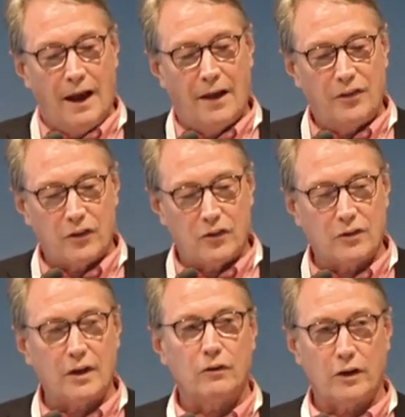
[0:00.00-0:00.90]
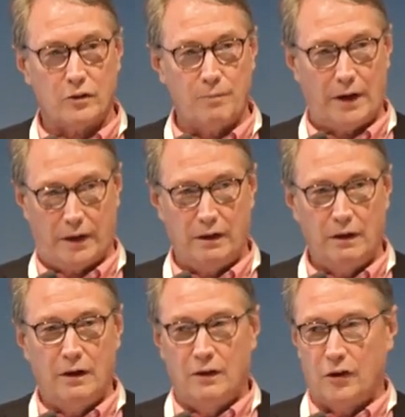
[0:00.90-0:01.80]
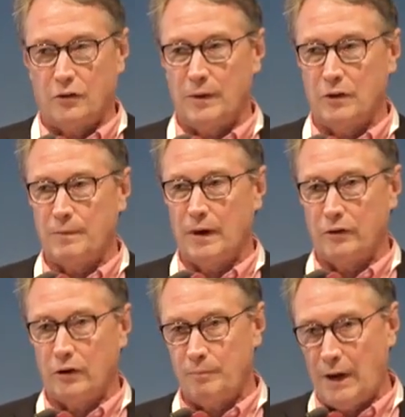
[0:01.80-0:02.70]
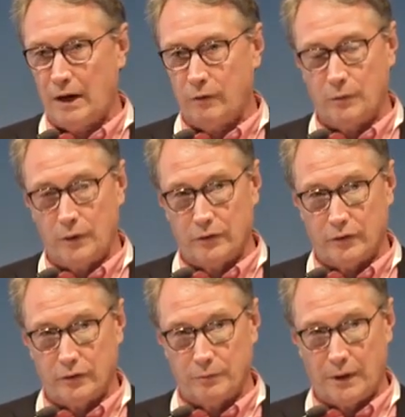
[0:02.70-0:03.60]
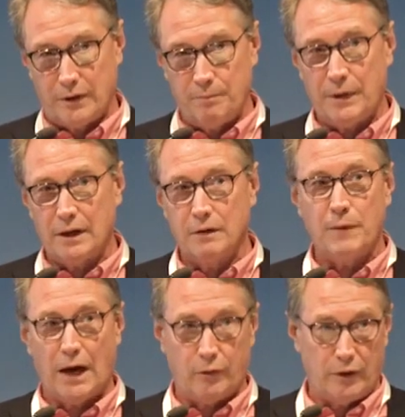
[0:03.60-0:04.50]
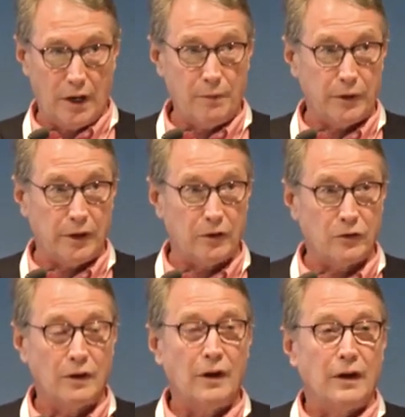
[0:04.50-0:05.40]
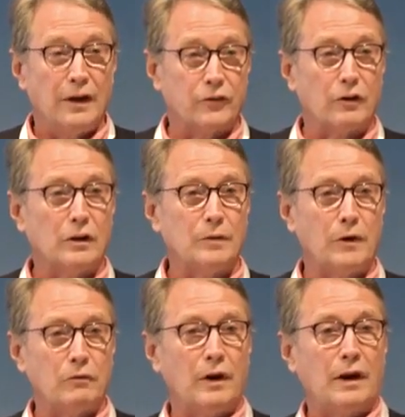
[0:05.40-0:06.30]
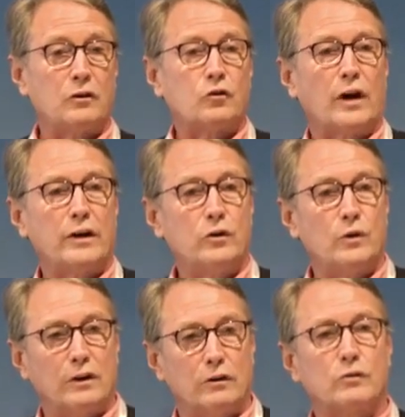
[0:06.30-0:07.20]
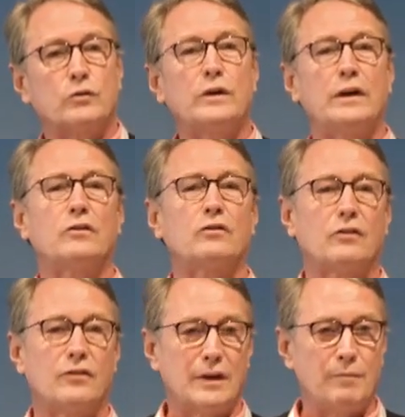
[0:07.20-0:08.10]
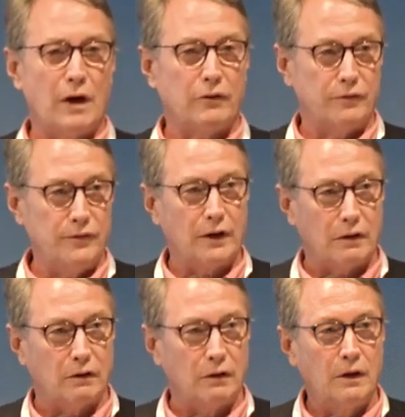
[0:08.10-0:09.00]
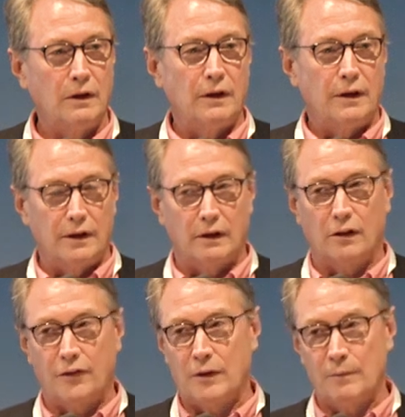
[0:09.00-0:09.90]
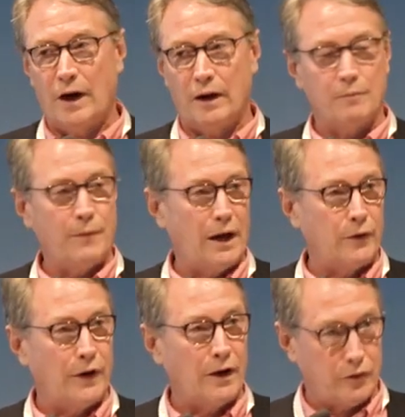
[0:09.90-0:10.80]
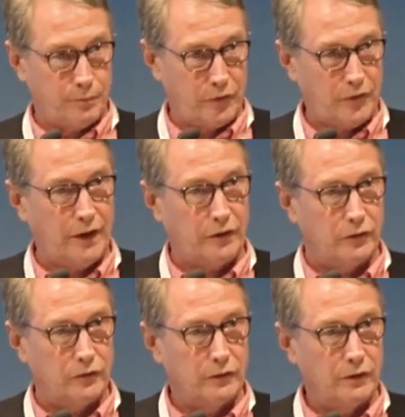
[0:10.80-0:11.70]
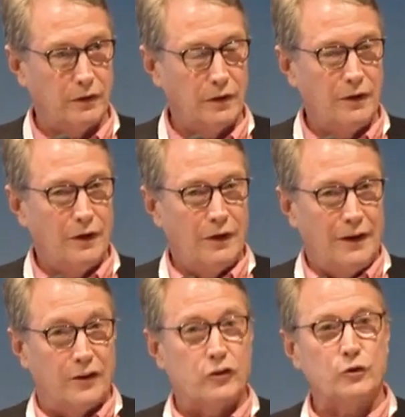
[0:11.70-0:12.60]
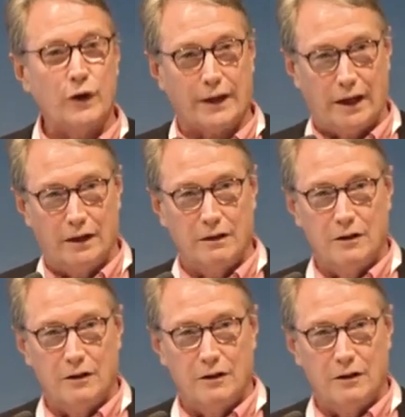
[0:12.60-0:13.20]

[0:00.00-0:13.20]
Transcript: And the serious money that's being spent on battery research by the big battery companies is all about trying to increase the amount of nickel in a lithium-ion battery as a percentage. It's tricky.